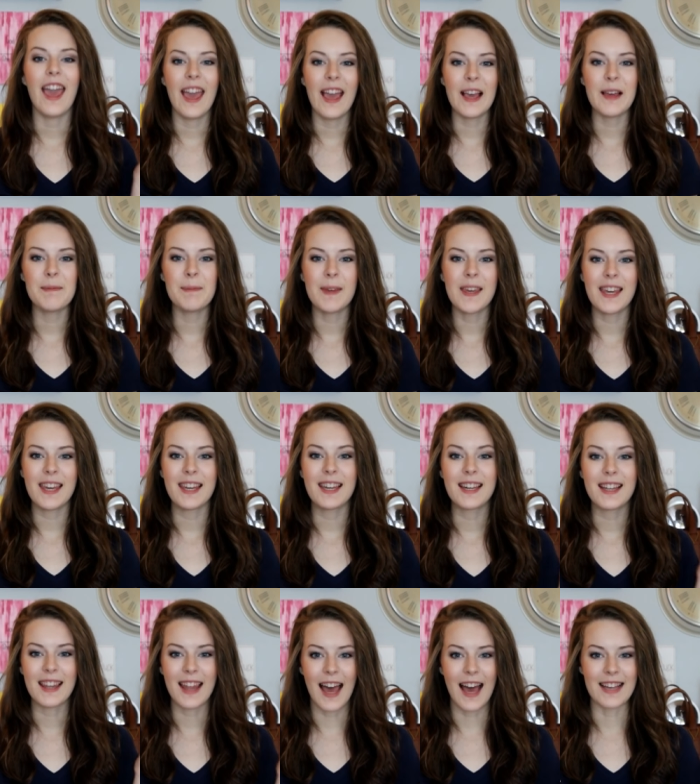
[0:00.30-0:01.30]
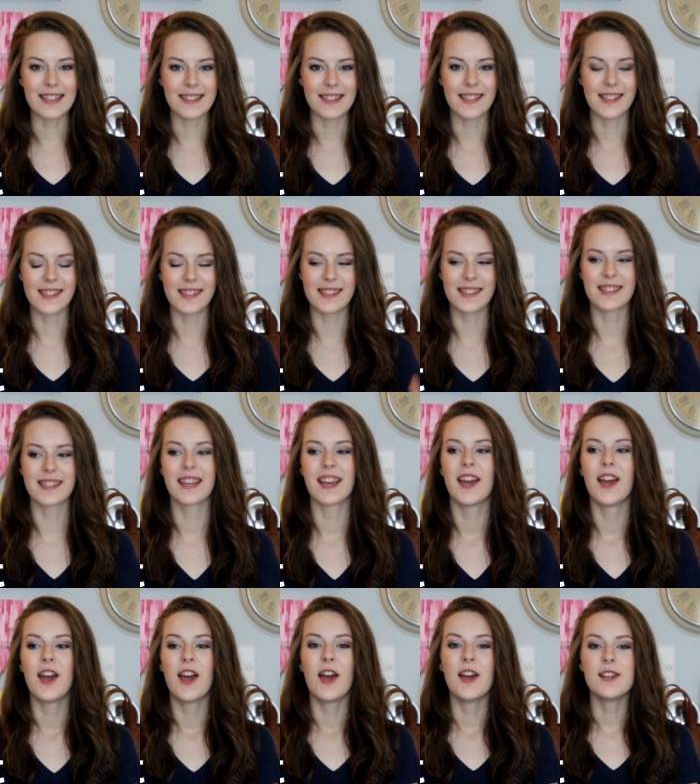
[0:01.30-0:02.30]
AP classes.
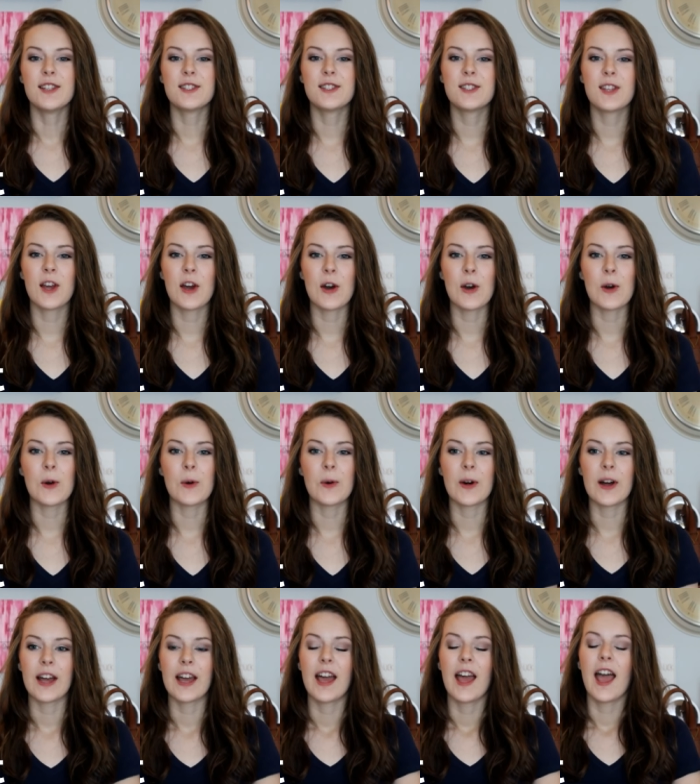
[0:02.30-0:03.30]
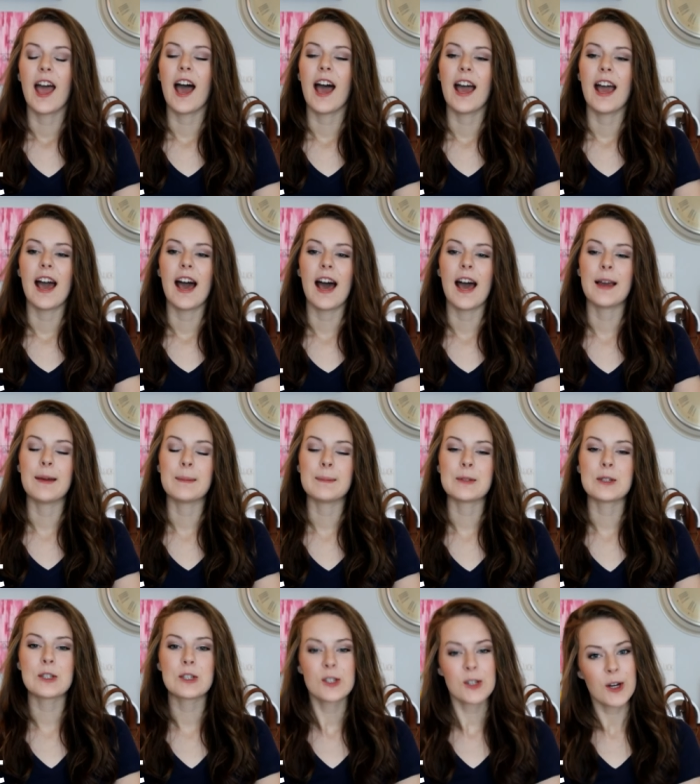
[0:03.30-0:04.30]
So I'm
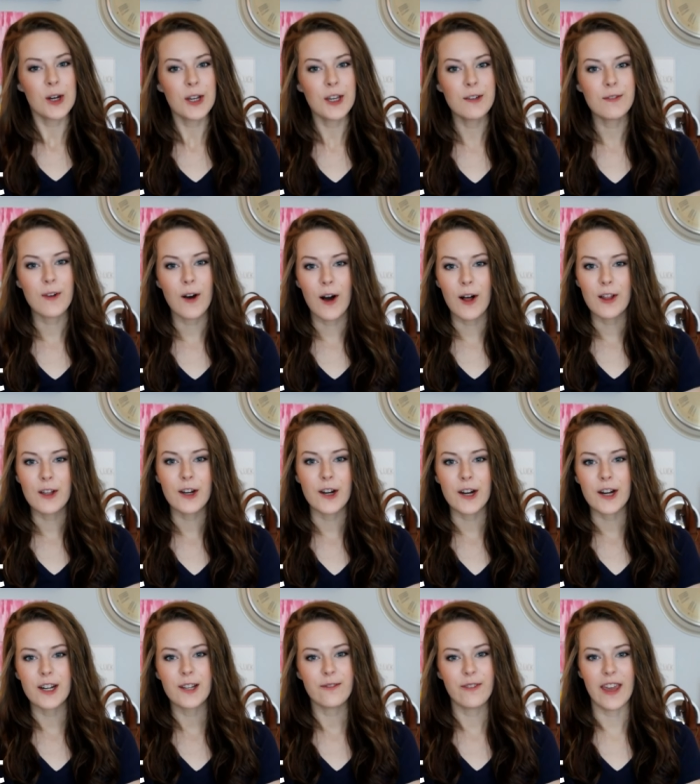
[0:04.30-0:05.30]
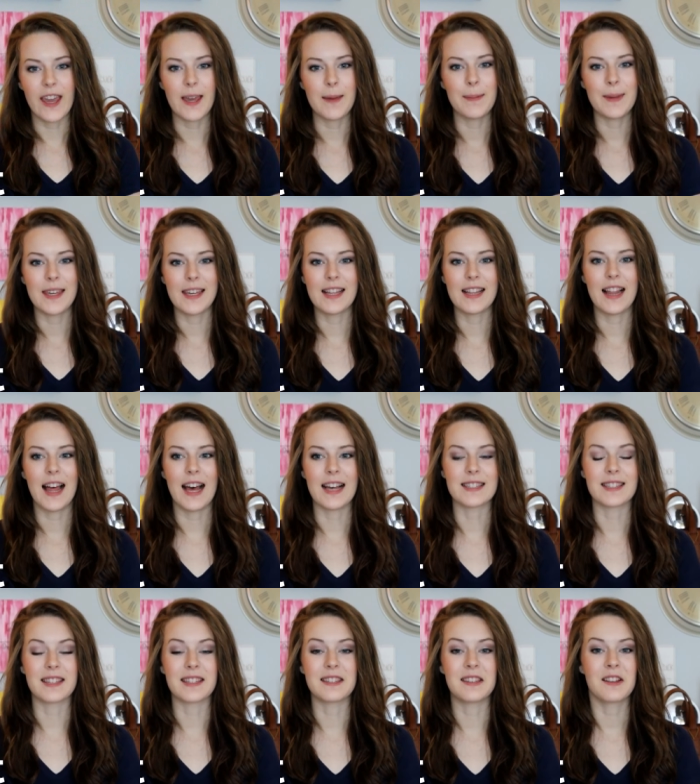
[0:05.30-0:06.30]
sure you've all heard of AP
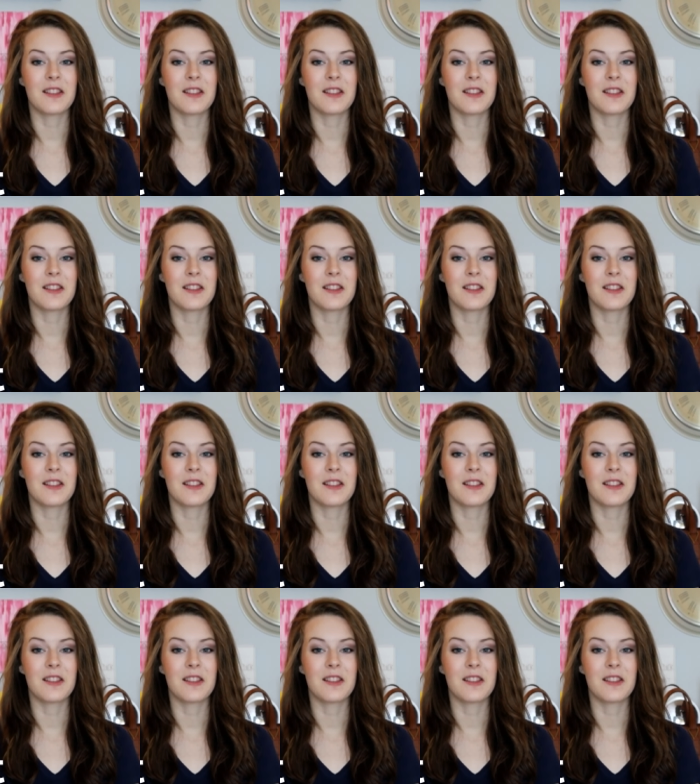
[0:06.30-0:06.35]
classes.